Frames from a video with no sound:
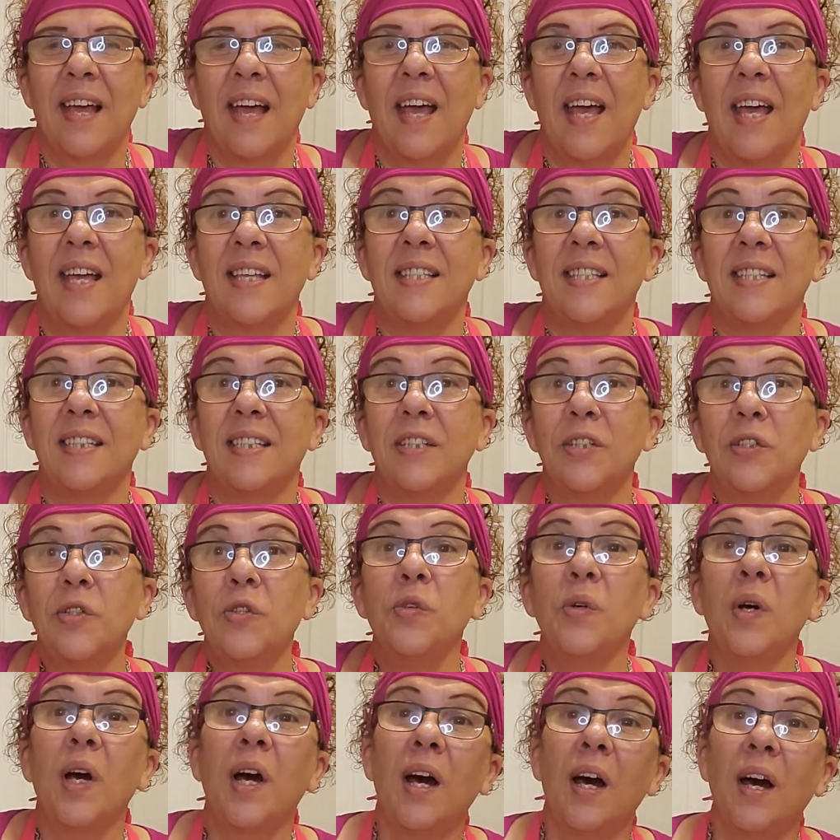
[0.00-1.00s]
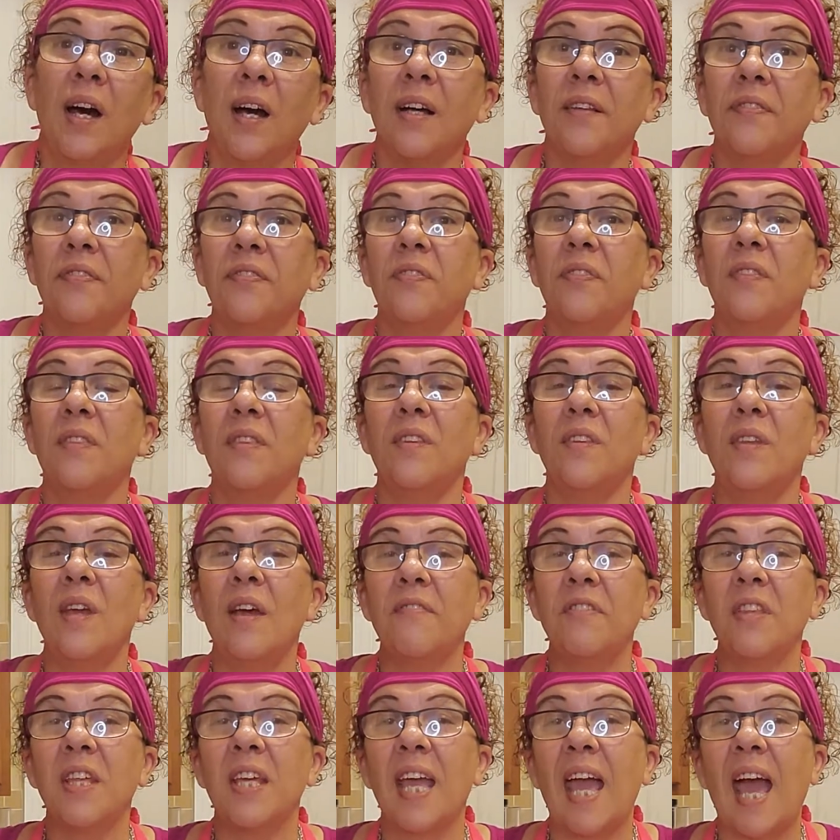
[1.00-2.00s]
It's a little you
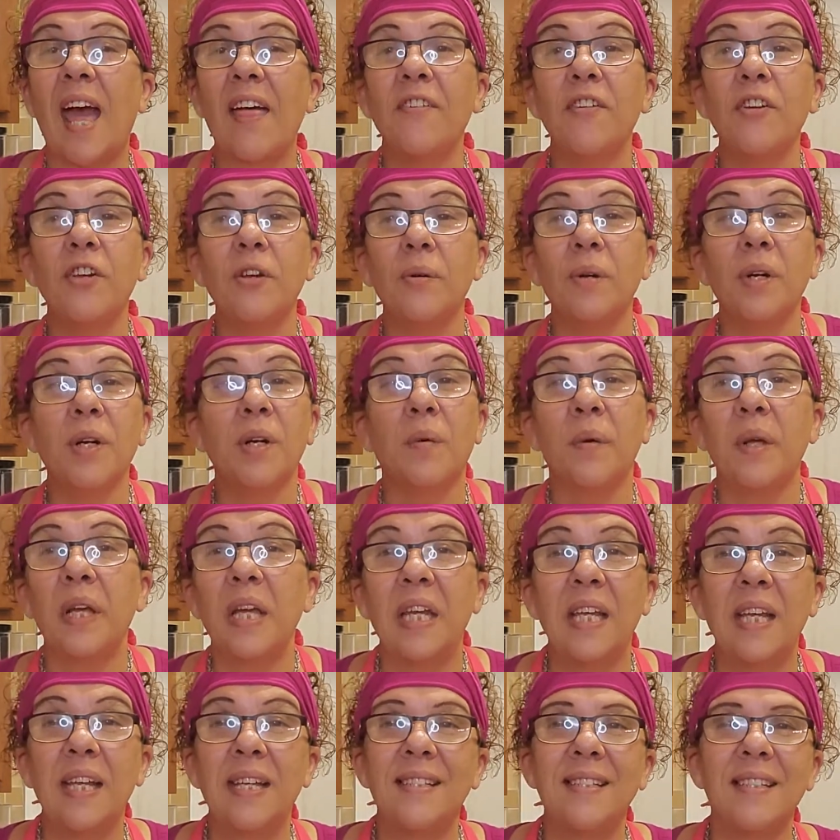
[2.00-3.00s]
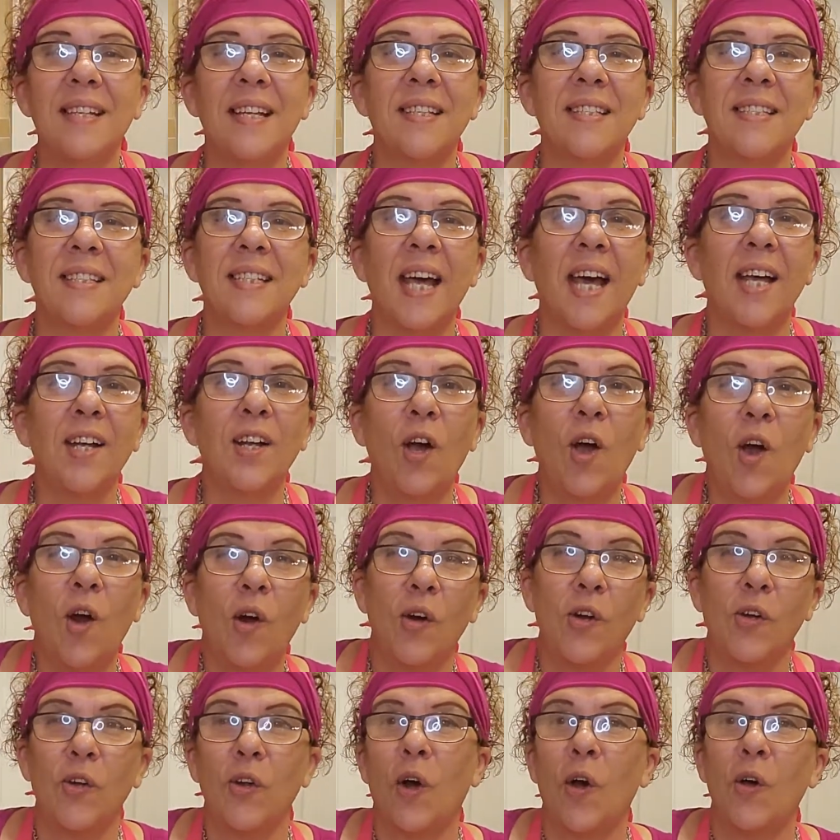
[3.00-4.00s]
have to gather your ingredients, and it's not
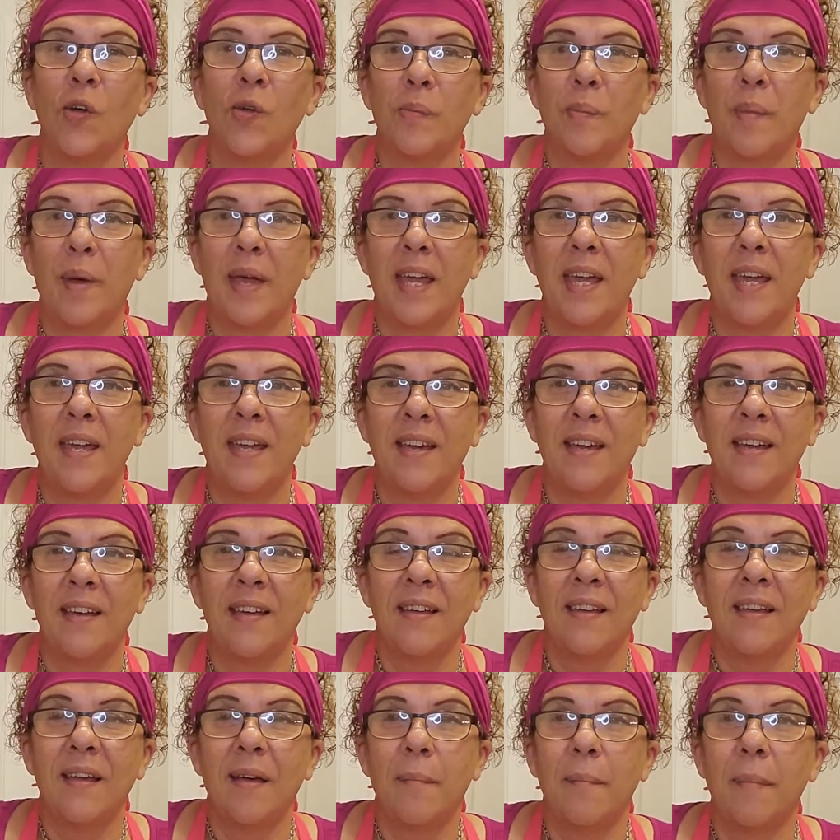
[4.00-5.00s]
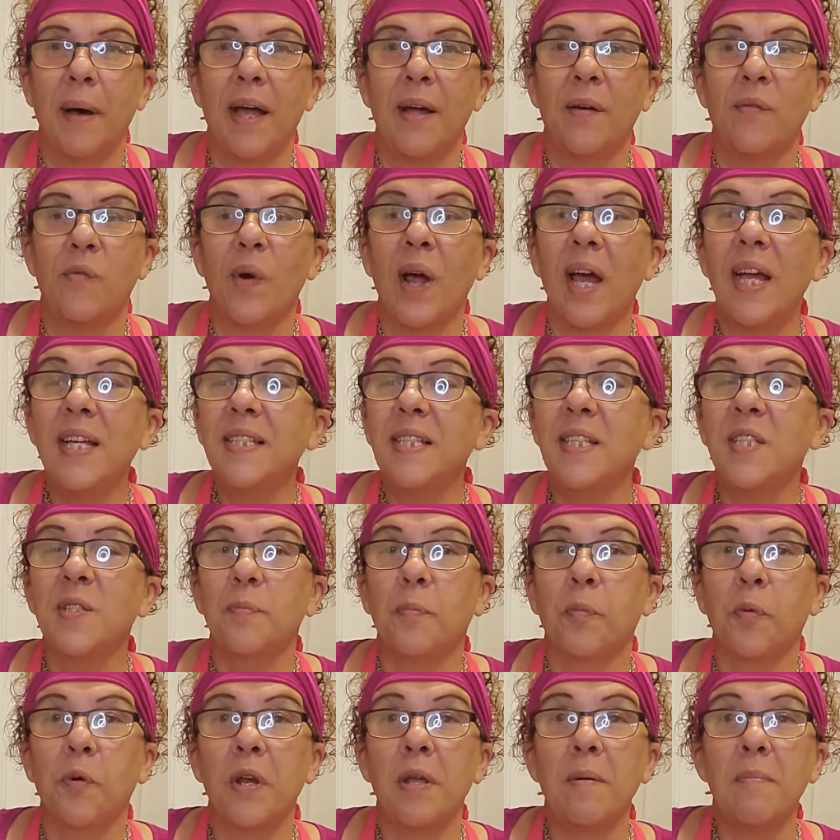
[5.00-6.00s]
hard at all to make. My rice is
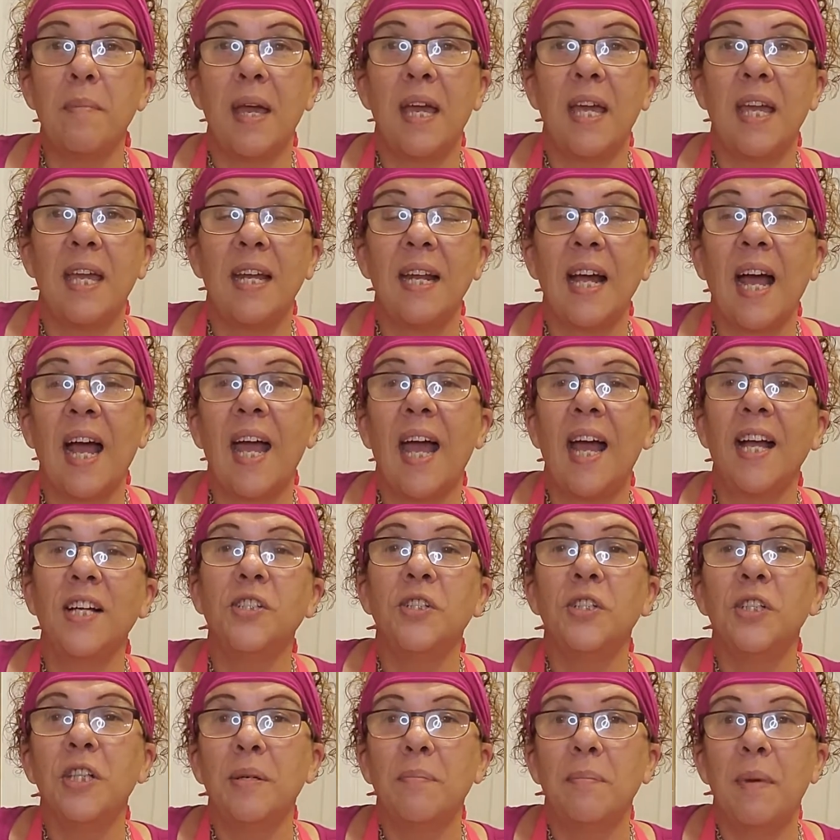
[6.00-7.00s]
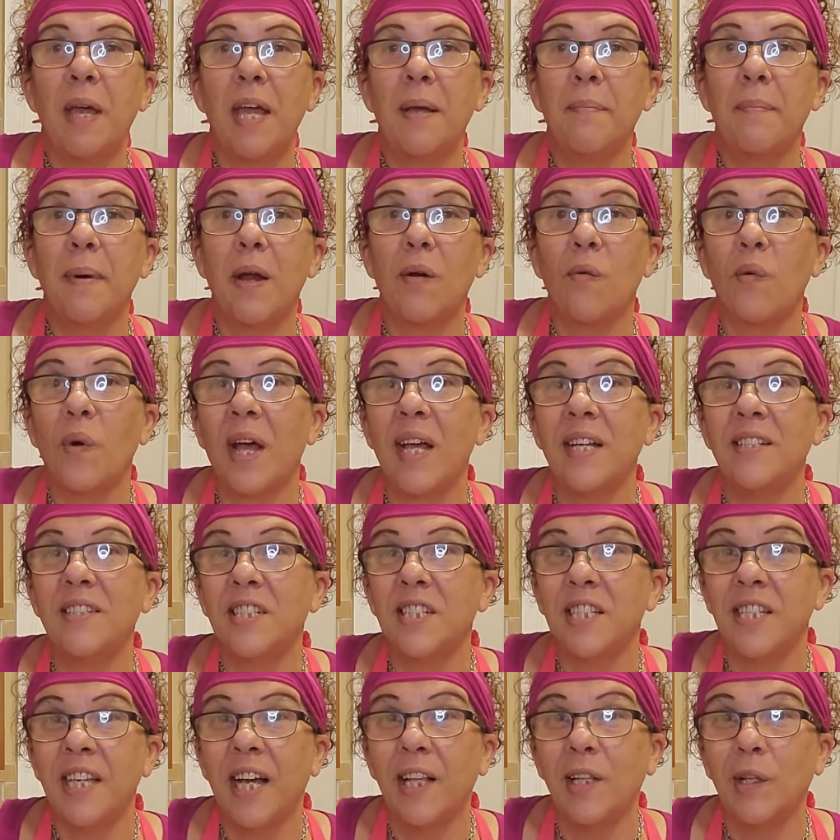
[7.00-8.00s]
pre-made. I actually make my rice
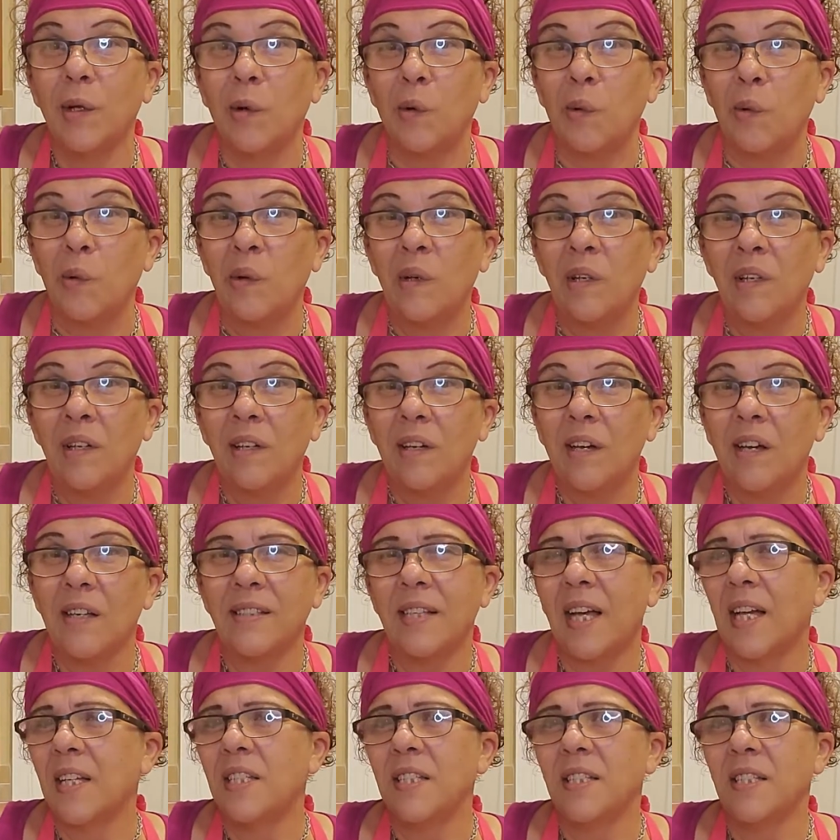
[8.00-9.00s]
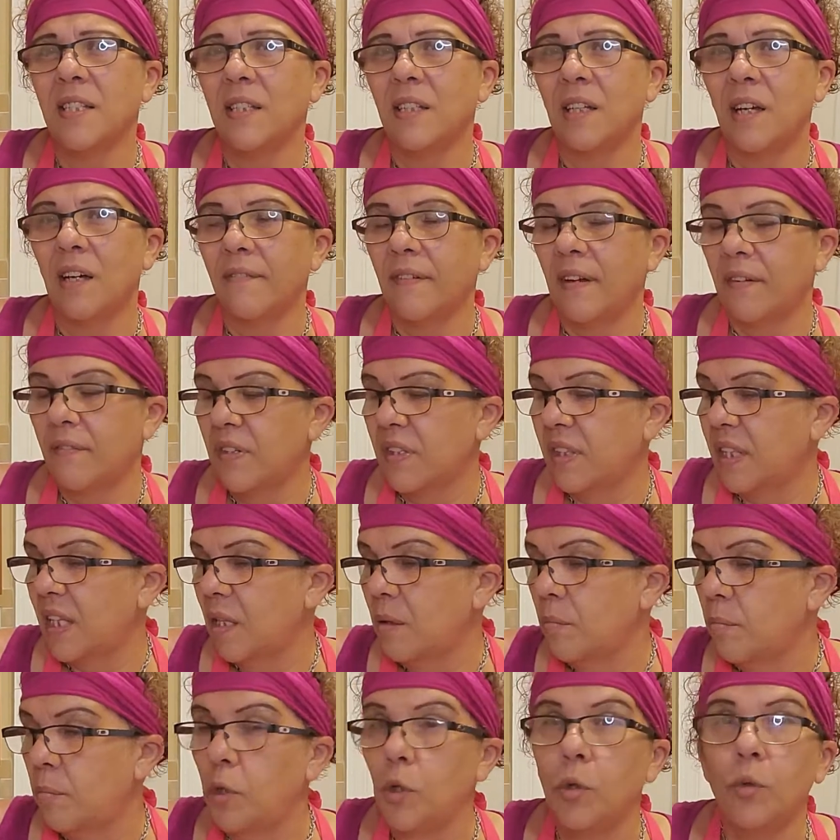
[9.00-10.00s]
yellow because I just love
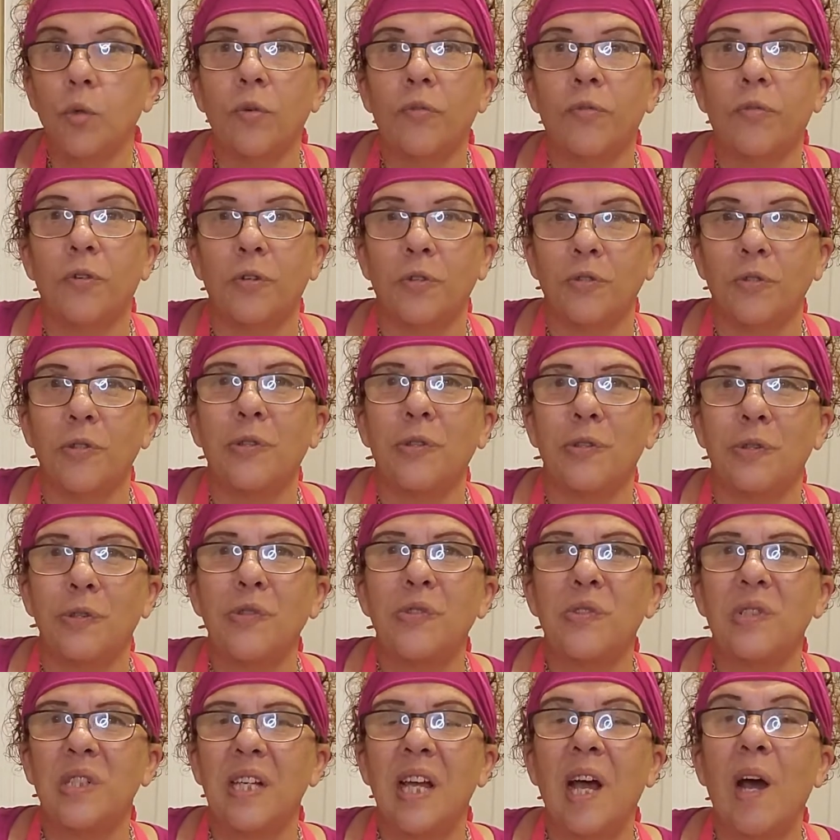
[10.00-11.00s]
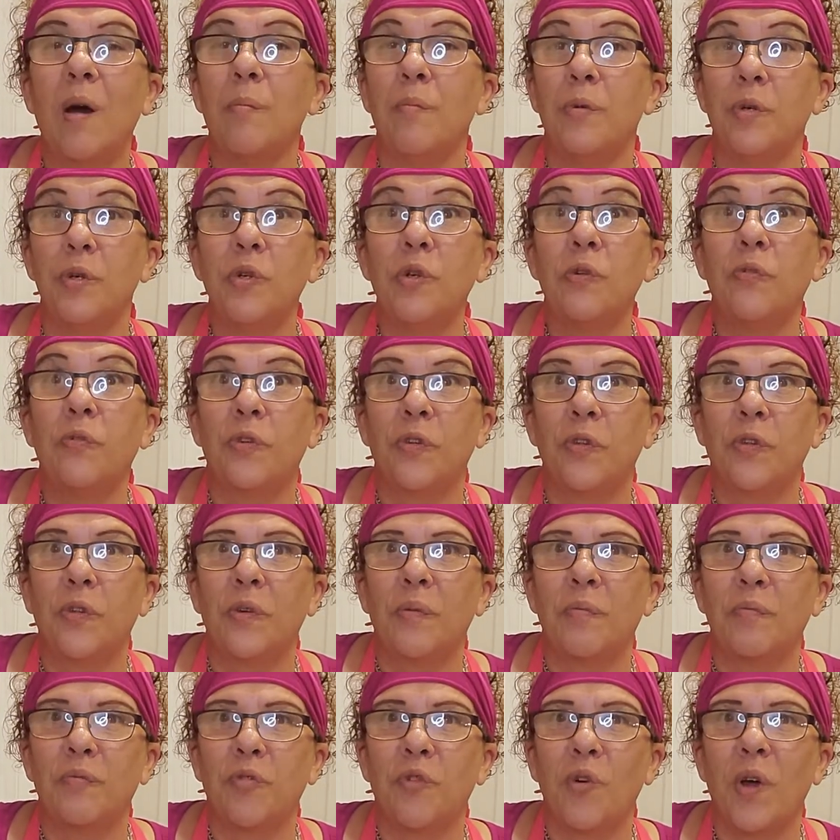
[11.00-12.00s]
everything beautiful. So you'll see how beautiful
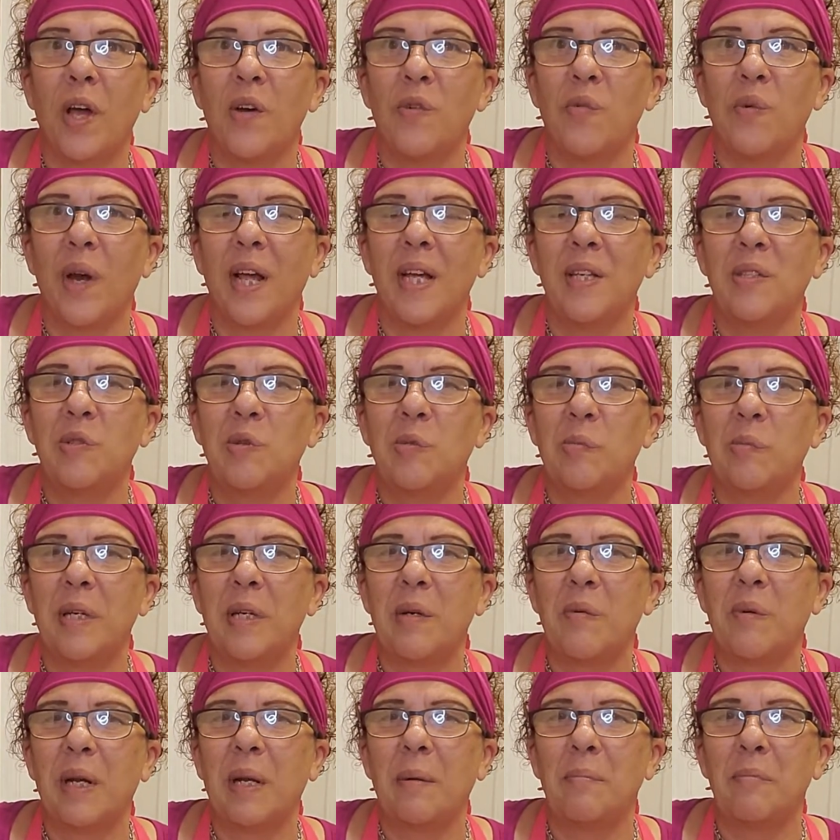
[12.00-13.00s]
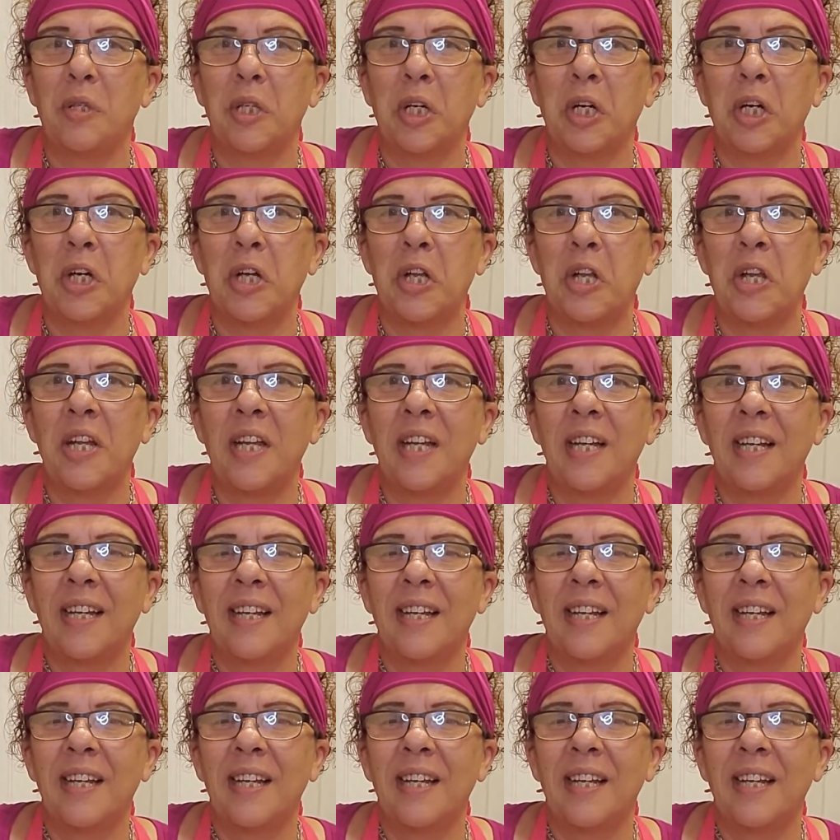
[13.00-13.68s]
the fried rice will be when I'm done.